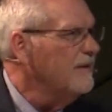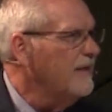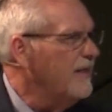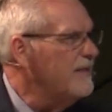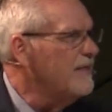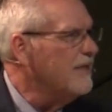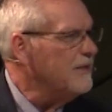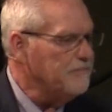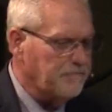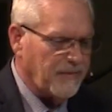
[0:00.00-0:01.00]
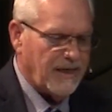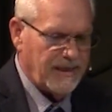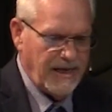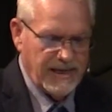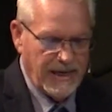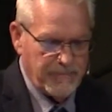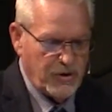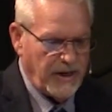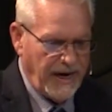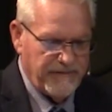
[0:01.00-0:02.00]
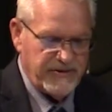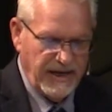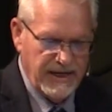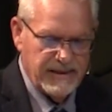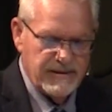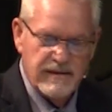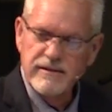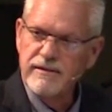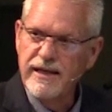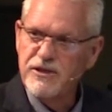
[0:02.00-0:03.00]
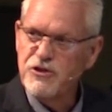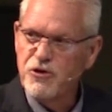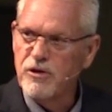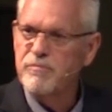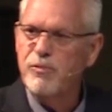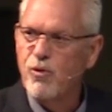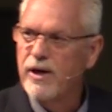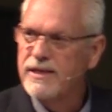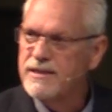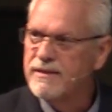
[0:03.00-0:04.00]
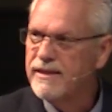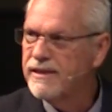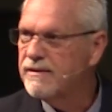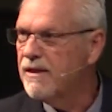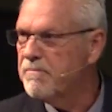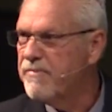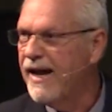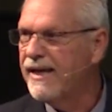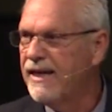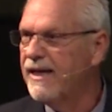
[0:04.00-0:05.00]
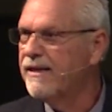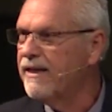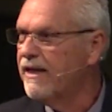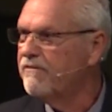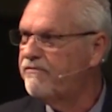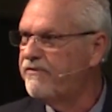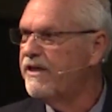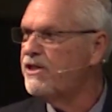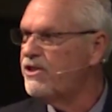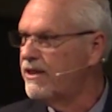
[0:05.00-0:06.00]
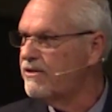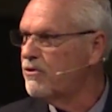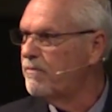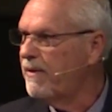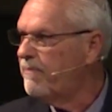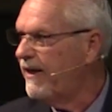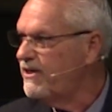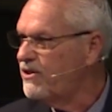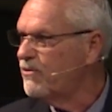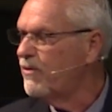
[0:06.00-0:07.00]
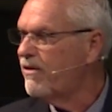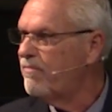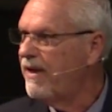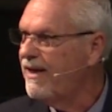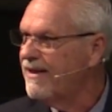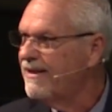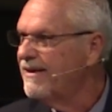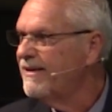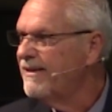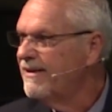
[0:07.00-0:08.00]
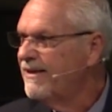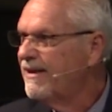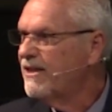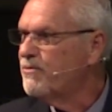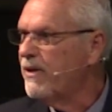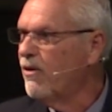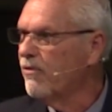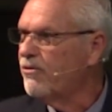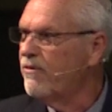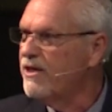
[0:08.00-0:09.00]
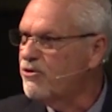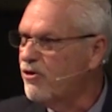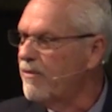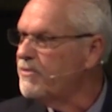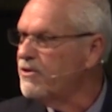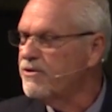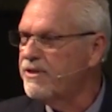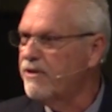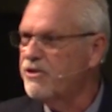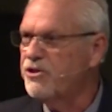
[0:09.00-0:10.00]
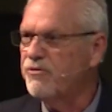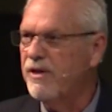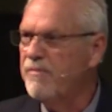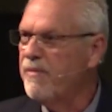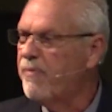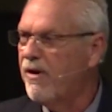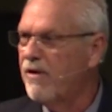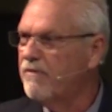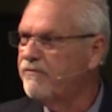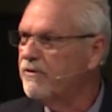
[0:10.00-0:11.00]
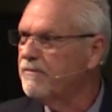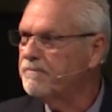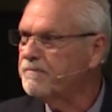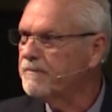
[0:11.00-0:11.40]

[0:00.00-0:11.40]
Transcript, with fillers: And again, I'm going to have to end at a certain point and then come back in and finish it. So be patient with me as we go through these scriptures. They're extremely powerful.